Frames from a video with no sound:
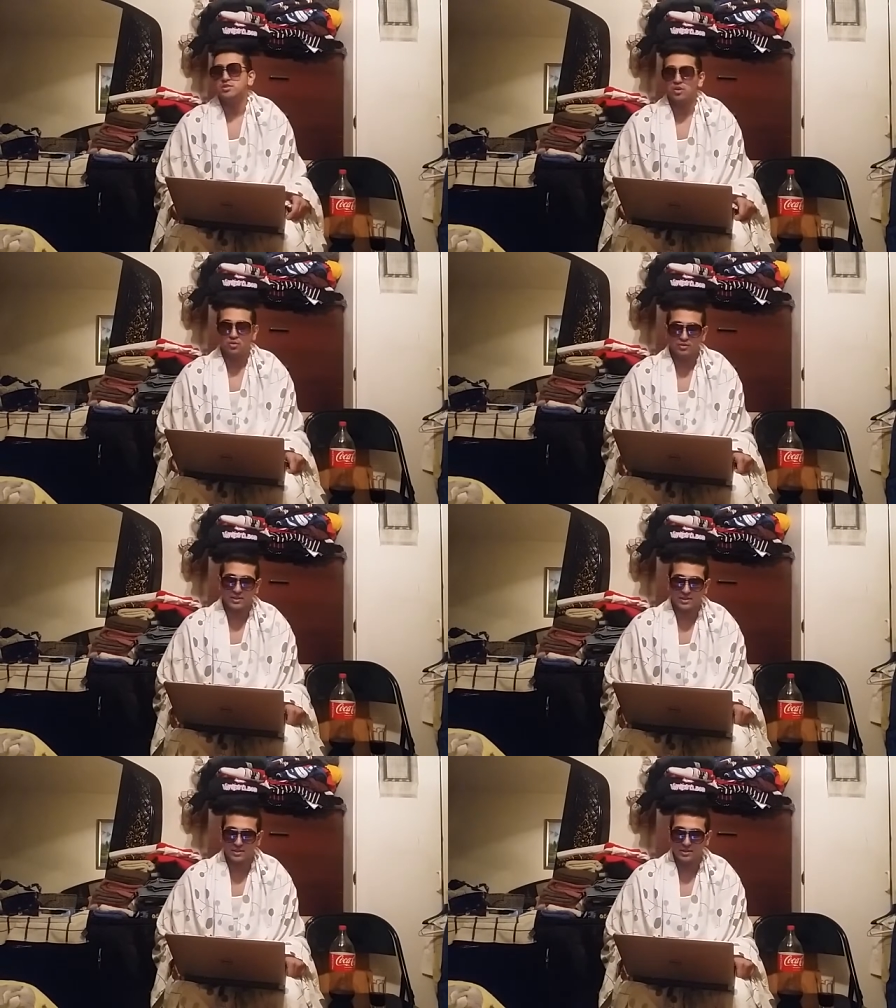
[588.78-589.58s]
So,
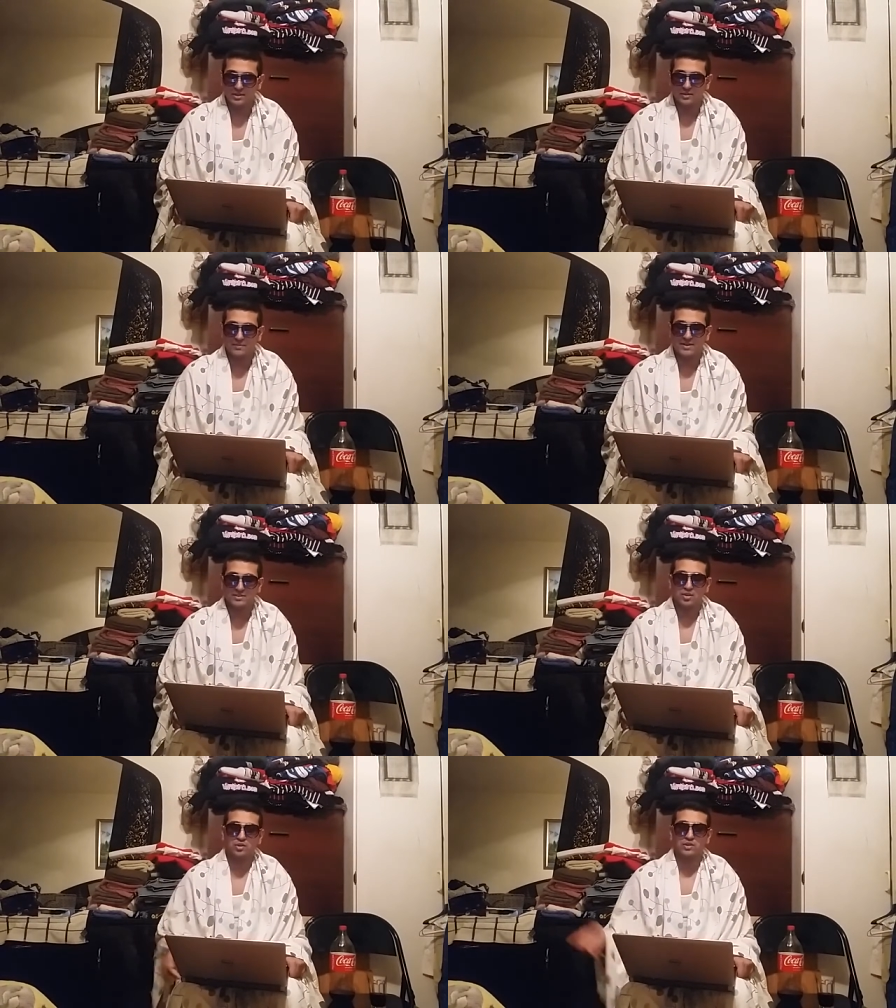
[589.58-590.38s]

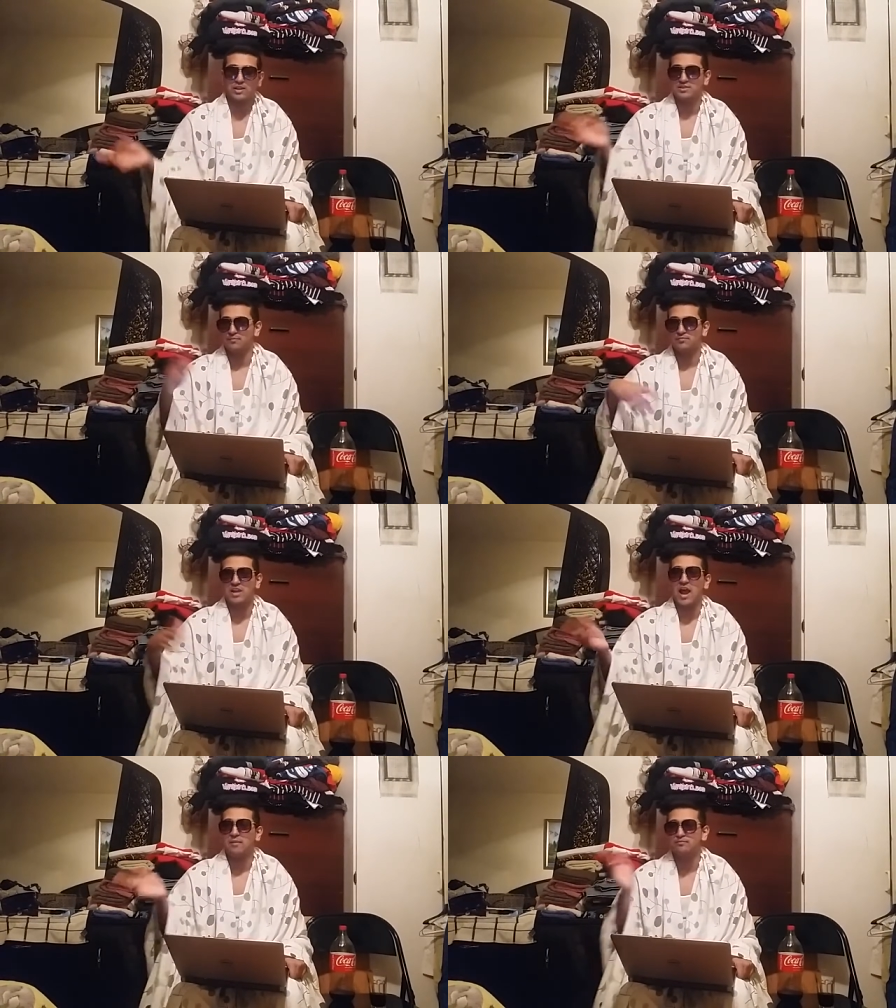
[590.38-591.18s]
because they're, like, some
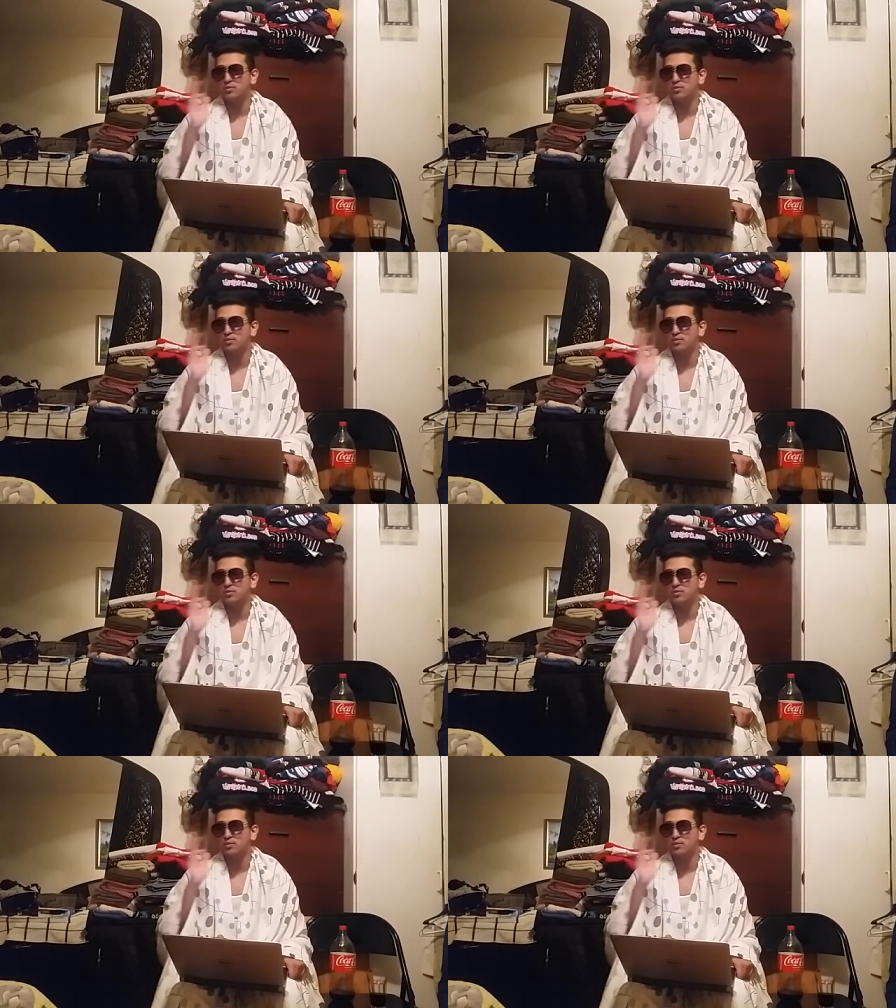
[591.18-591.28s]
time